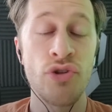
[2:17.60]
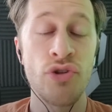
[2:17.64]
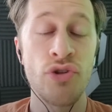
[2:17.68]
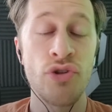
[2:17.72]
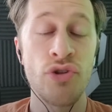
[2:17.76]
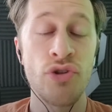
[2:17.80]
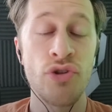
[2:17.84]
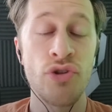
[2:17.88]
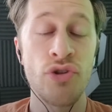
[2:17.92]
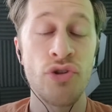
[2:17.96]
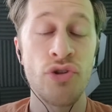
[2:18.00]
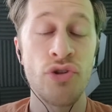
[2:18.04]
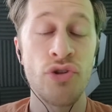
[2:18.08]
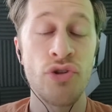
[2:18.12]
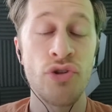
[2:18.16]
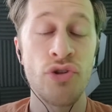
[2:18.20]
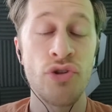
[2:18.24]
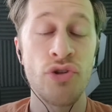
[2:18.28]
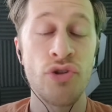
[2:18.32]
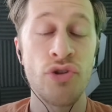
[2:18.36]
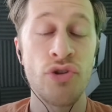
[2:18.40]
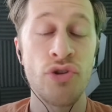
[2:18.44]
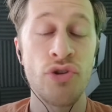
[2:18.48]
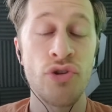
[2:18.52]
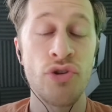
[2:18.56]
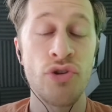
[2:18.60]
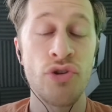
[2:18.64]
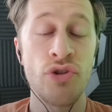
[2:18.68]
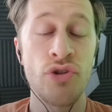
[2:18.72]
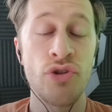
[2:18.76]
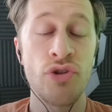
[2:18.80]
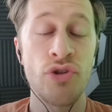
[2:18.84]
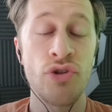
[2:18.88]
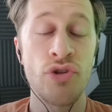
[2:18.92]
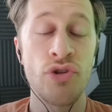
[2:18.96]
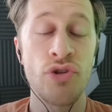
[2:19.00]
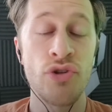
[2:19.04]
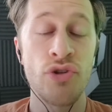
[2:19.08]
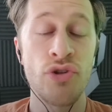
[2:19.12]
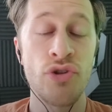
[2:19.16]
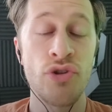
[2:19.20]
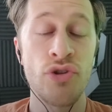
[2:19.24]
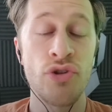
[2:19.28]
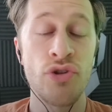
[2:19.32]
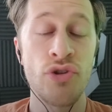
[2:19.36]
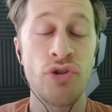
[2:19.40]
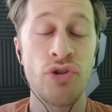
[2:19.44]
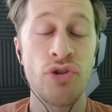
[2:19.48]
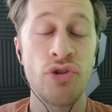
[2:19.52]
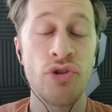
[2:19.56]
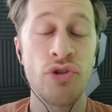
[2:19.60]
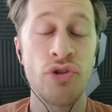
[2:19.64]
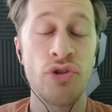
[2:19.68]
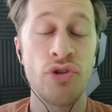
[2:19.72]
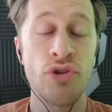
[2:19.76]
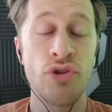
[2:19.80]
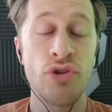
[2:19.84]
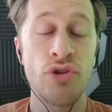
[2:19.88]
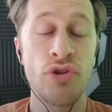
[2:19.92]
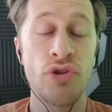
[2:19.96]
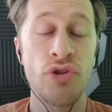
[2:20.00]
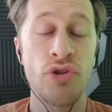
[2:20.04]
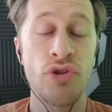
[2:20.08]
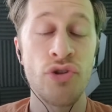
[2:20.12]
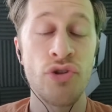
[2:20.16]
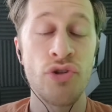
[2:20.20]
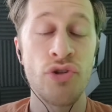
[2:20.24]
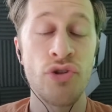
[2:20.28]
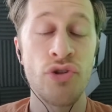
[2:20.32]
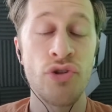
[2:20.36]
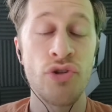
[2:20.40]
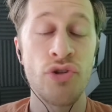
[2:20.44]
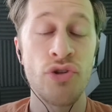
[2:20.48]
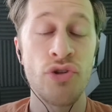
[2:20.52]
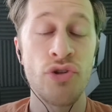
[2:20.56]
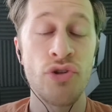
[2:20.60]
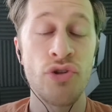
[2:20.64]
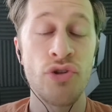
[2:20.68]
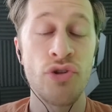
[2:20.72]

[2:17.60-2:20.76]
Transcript: The person shown says nothing.